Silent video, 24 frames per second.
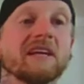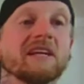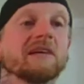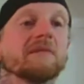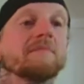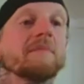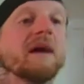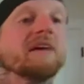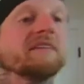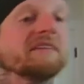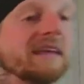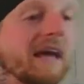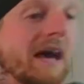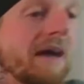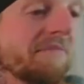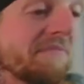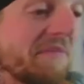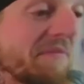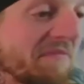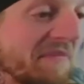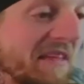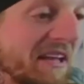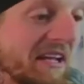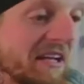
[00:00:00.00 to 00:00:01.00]
about
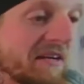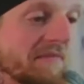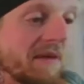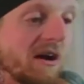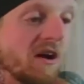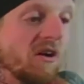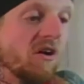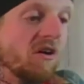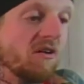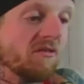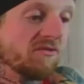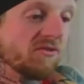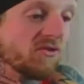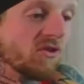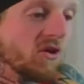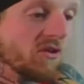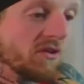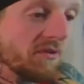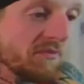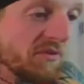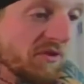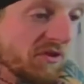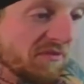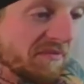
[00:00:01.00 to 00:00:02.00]
depth and thinking about
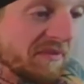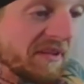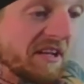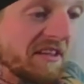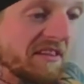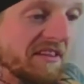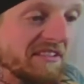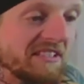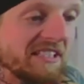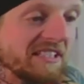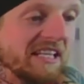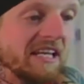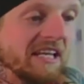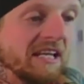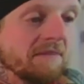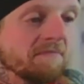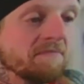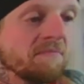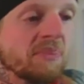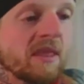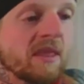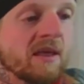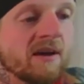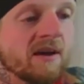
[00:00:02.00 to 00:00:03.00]
overall improvement of the
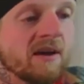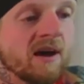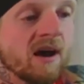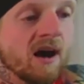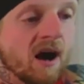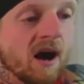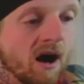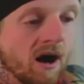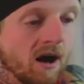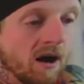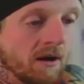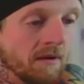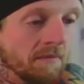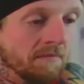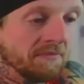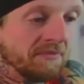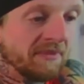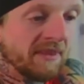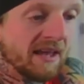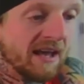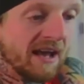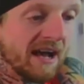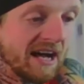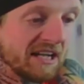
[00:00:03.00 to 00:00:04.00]
team. I
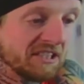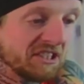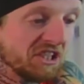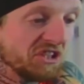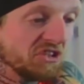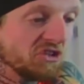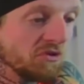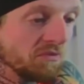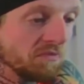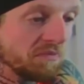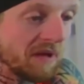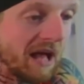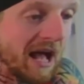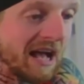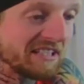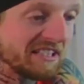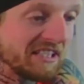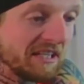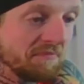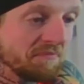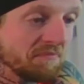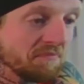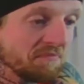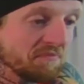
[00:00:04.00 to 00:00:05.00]

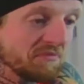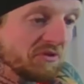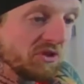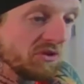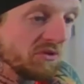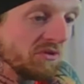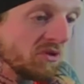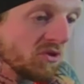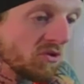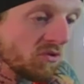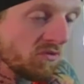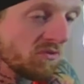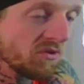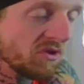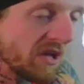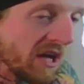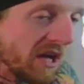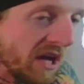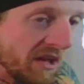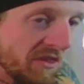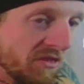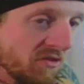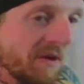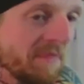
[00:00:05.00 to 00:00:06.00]
see
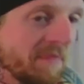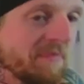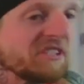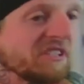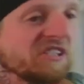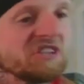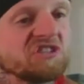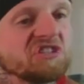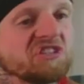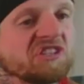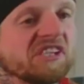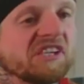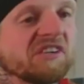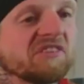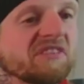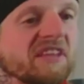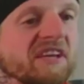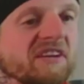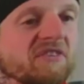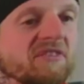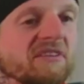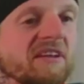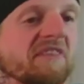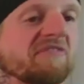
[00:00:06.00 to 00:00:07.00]
three positions here
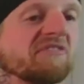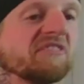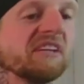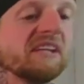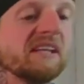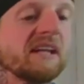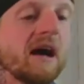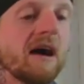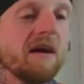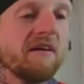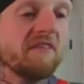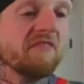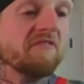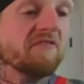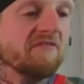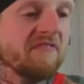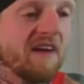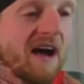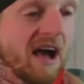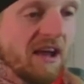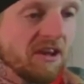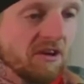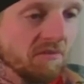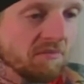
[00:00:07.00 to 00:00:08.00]
that are definitely not
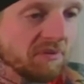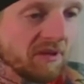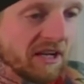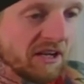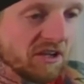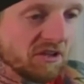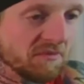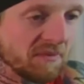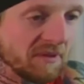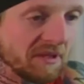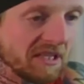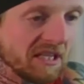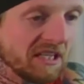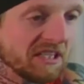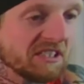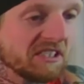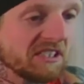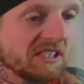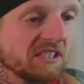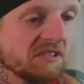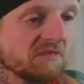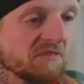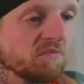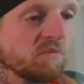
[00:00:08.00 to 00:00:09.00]
value players, but
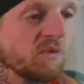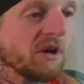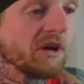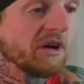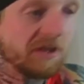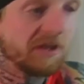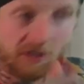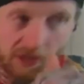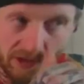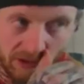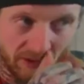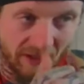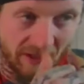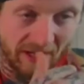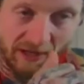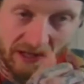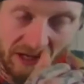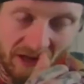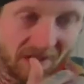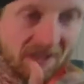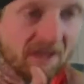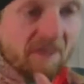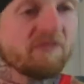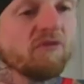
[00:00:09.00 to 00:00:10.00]
this is where you're
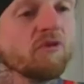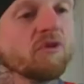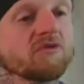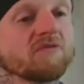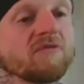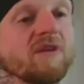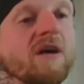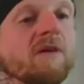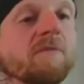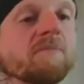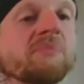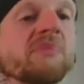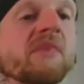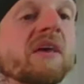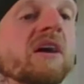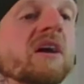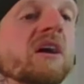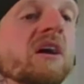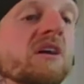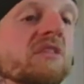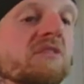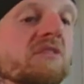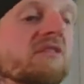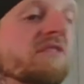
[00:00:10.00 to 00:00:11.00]
in the fourth round.
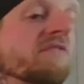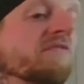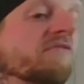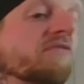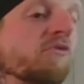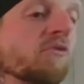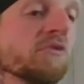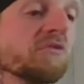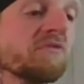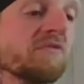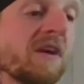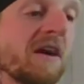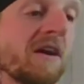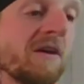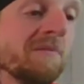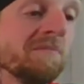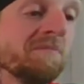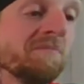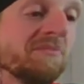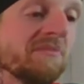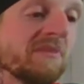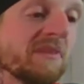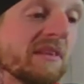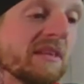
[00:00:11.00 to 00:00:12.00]
Third and fourth
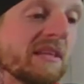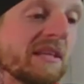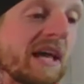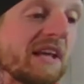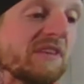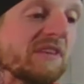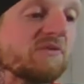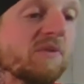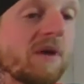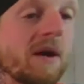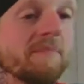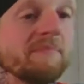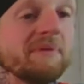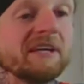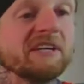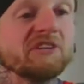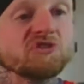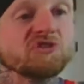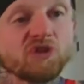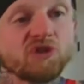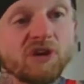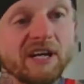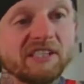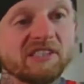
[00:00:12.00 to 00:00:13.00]
round, that's where I'm
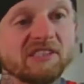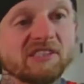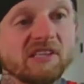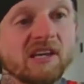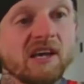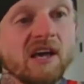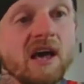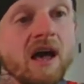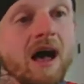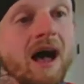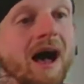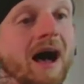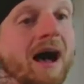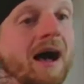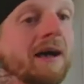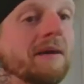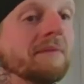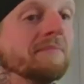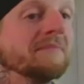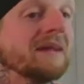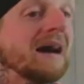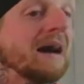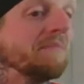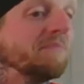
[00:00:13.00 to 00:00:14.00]
picking traits. I
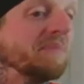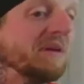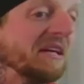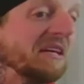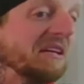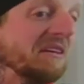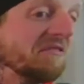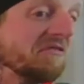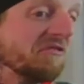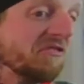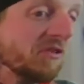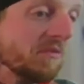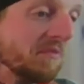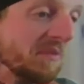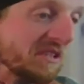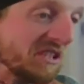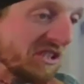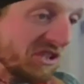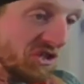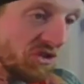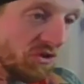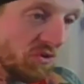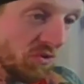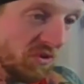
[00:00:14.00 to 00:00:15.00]
am not picking for
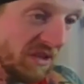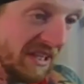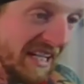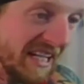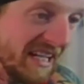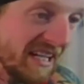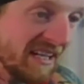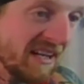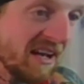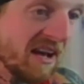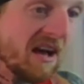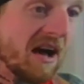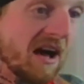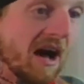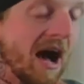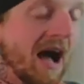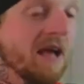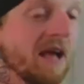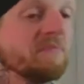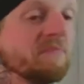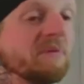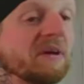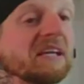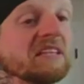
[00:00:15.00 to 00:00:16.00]
positional need. I
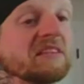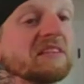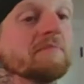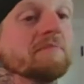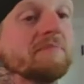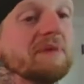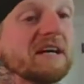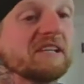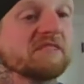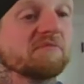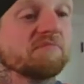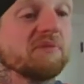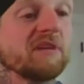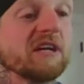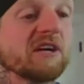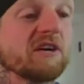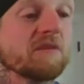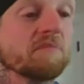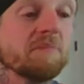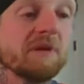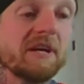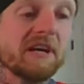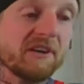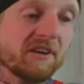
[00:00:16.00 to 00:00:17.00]
am picking the best
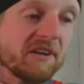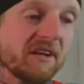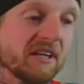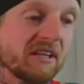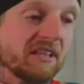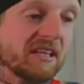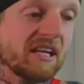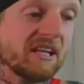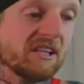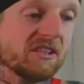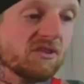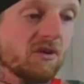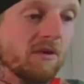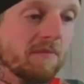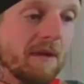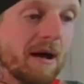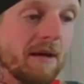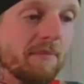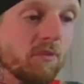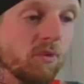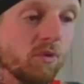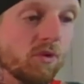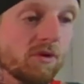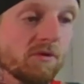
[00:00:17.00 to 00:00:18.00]
player, period, that is on
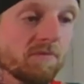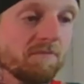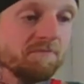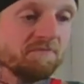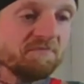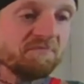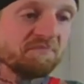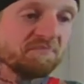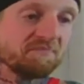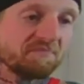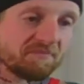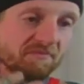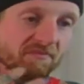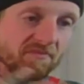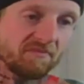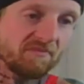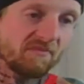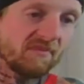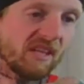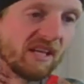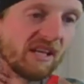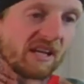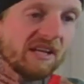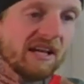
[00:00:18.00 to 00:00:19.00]
my board.
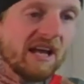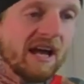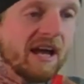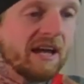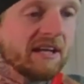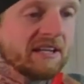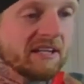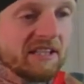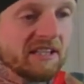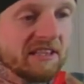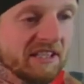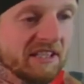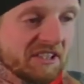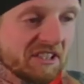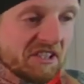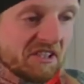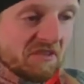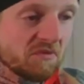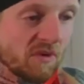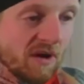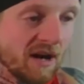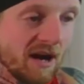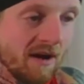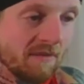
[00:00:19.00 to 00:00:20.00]
And this
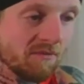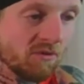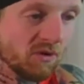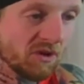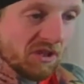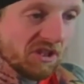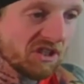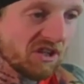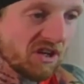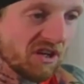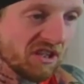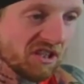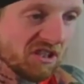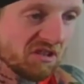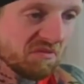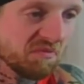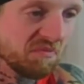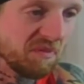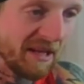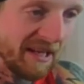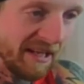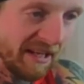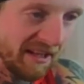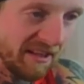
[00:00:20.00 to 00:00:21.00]
is where I'm going to start
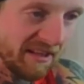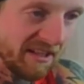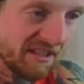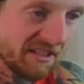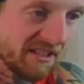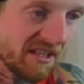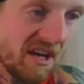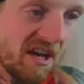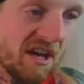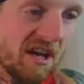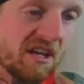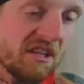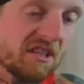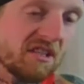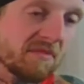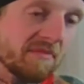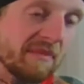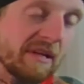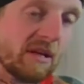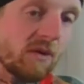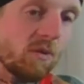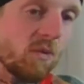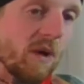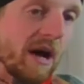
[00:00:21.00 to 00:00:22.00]
explaining this.
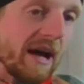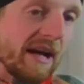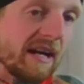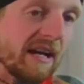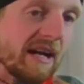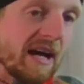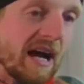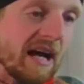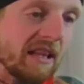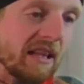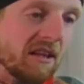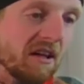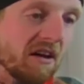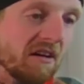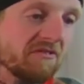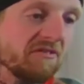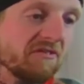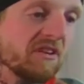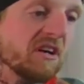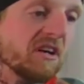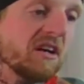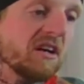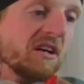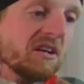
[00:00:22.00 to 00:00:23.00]
Zamir White, I love.
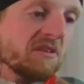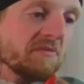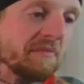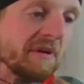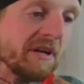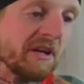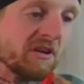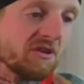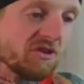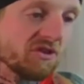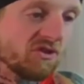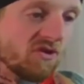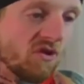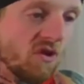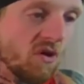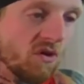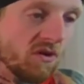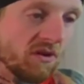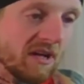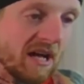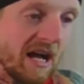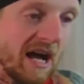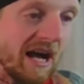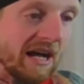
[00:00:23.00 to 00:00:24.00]
Pierre
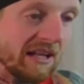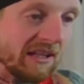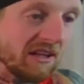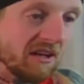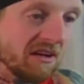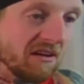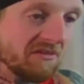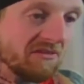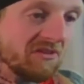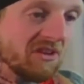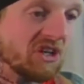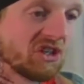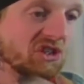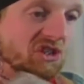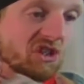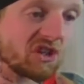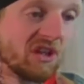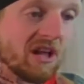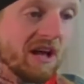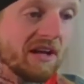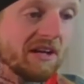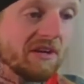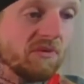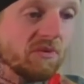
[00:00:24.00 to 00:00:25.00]
Strong, I love.
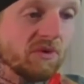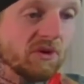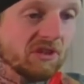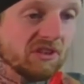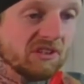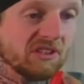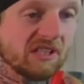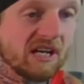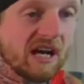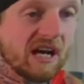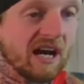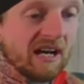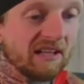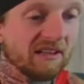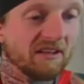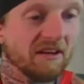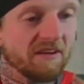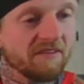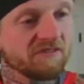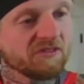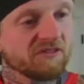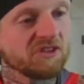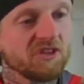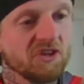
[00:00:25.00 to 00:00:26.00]
Jelani Woods, I
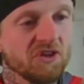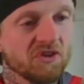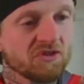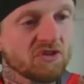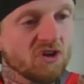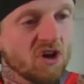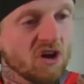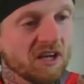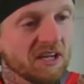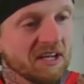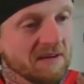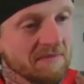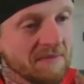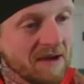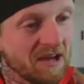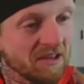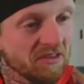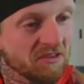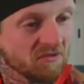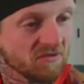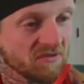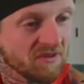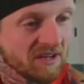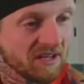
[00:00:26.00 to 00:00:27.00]
love. So you're talking
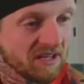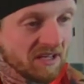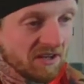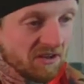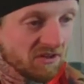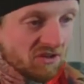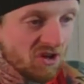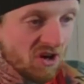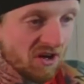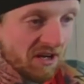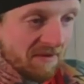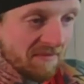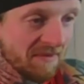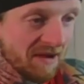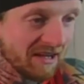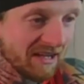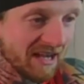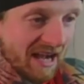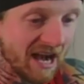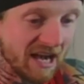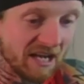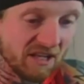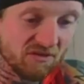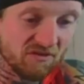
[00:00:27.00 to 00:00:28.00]
about
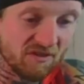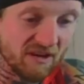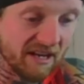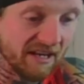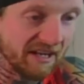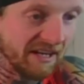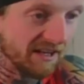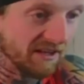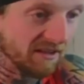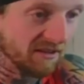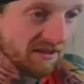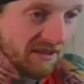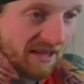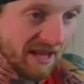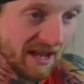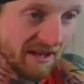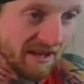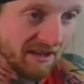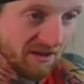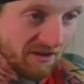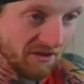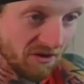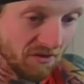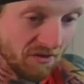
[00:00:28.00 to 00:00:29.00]
guys right here
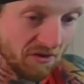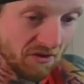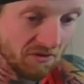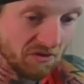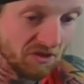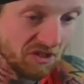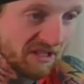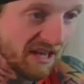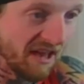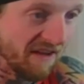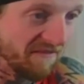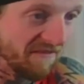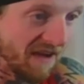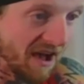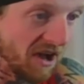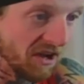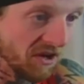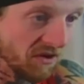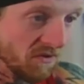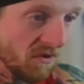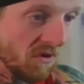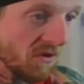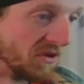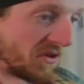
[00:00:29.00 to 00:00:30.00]
that, you just have
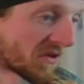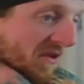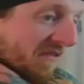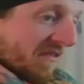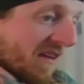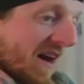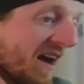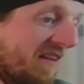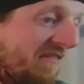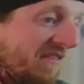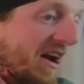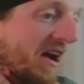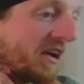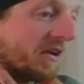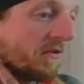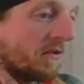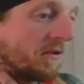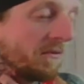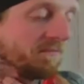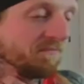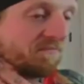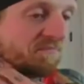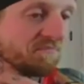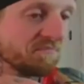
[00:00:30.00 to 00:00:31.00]
value on. You have high value
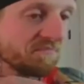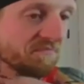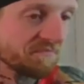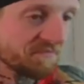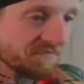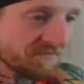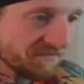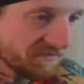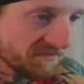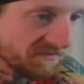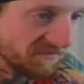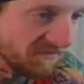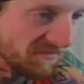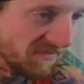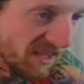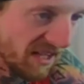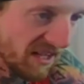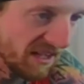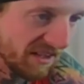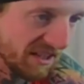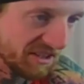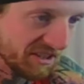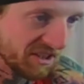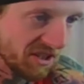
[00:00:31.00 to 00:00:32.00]
on.
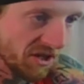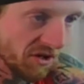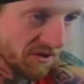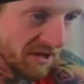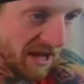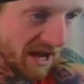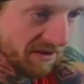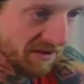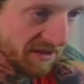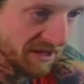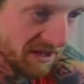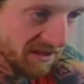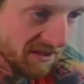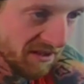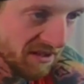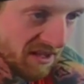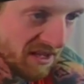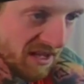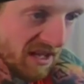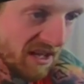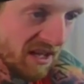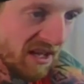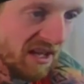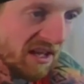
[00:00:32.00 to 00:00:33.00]
Let's go down here.
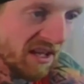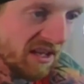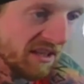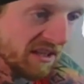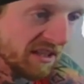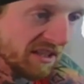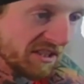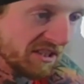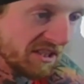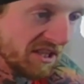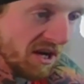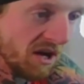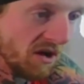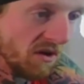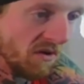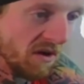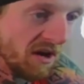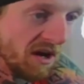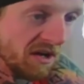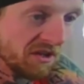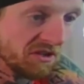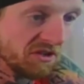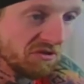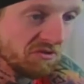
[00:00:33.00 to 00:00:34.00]
Let's
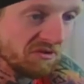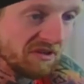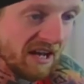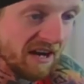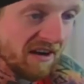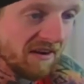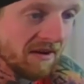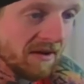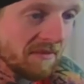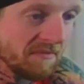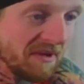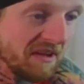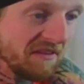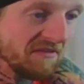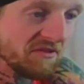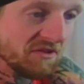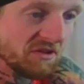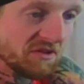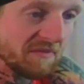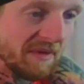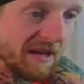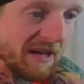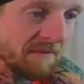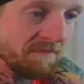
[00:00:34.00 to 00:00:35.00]
go to Darian
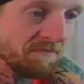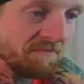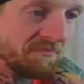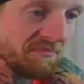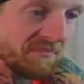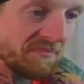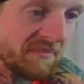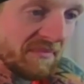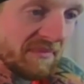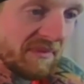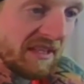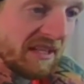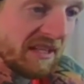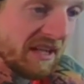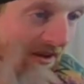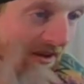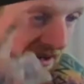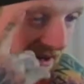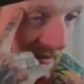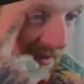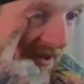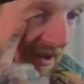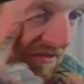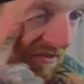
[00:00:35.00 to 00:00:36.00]
Beavers, man.
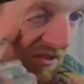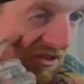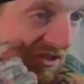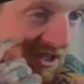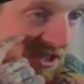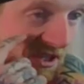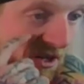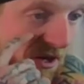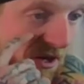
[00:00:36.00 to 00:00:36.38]
Darian Beavers, I